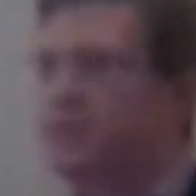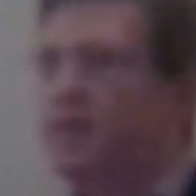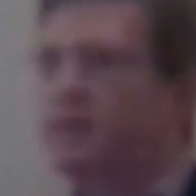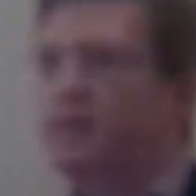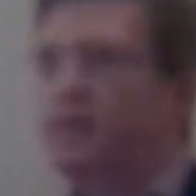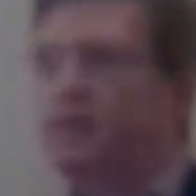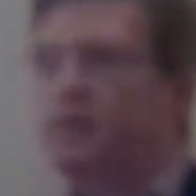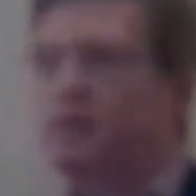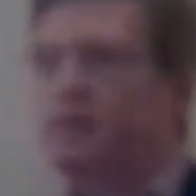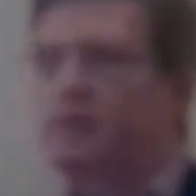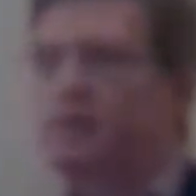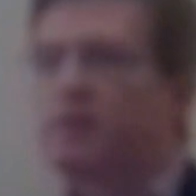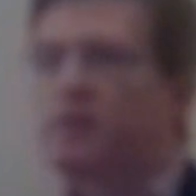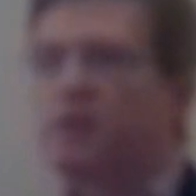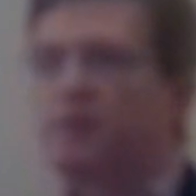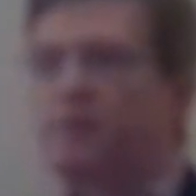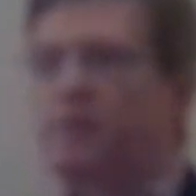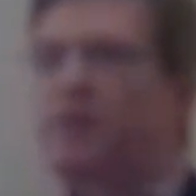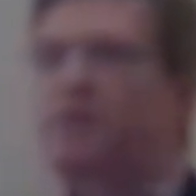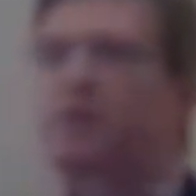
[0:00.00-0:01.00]
study
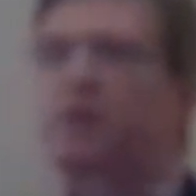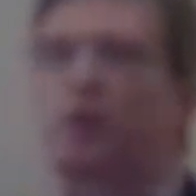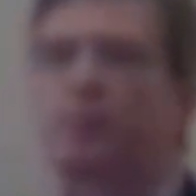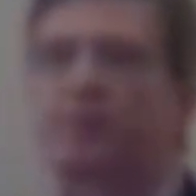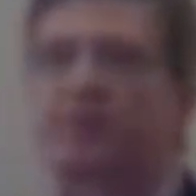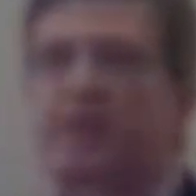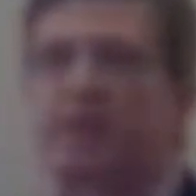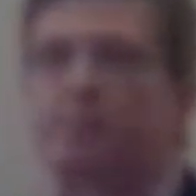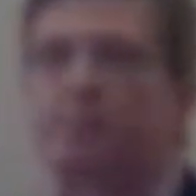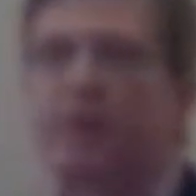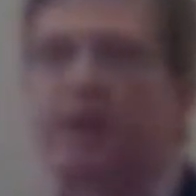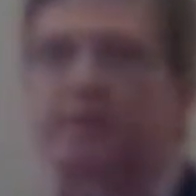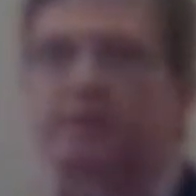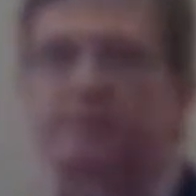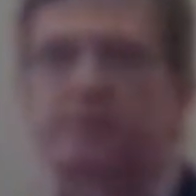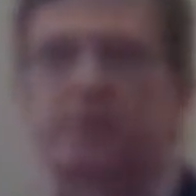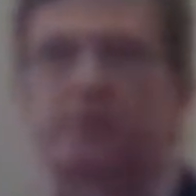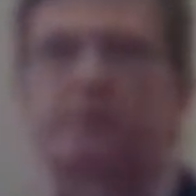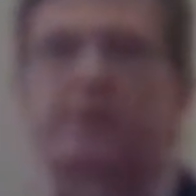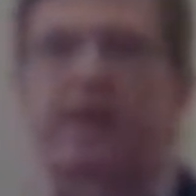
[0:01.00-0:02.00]
of the economic
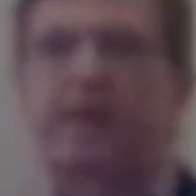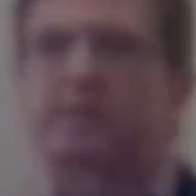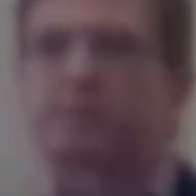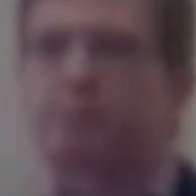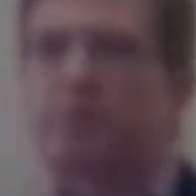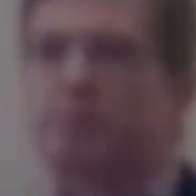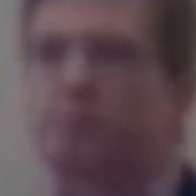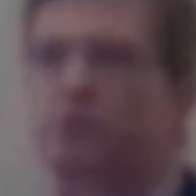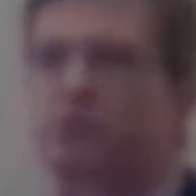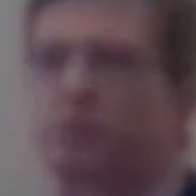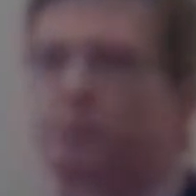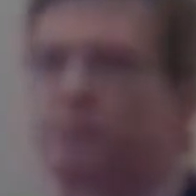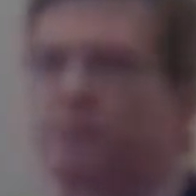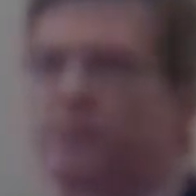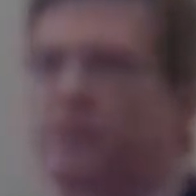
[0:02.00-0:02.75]
impact of the UK's membership